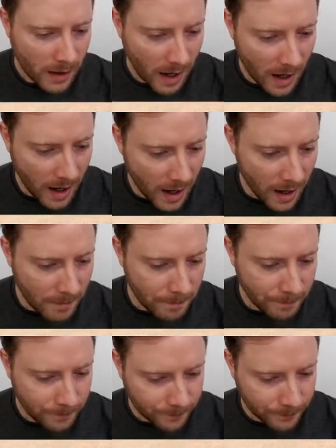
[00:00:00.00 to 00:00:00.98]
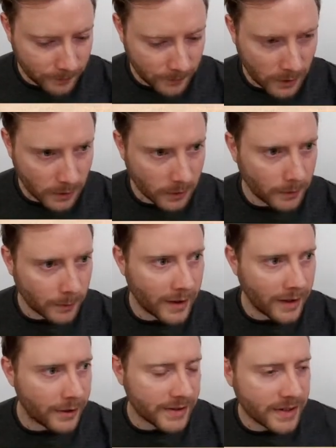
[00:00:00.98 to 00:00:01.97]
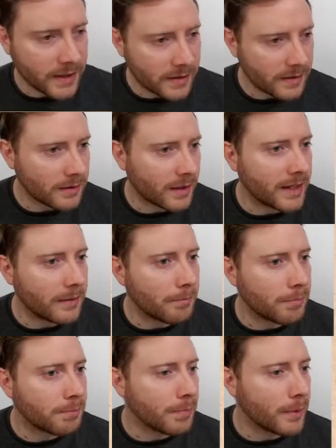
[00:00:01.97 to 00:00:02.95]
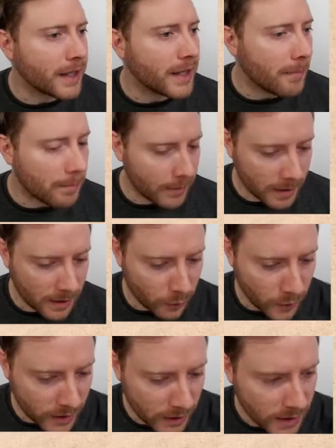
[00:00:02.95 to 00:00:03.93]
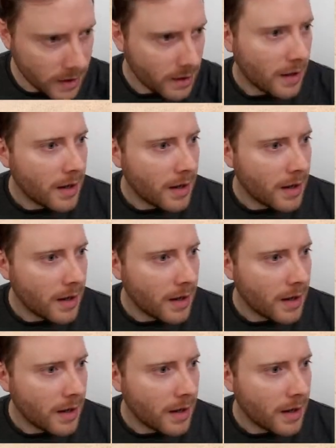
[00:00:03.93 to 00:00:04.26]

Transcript: Where is it? I didn't bring it up, annoyingly.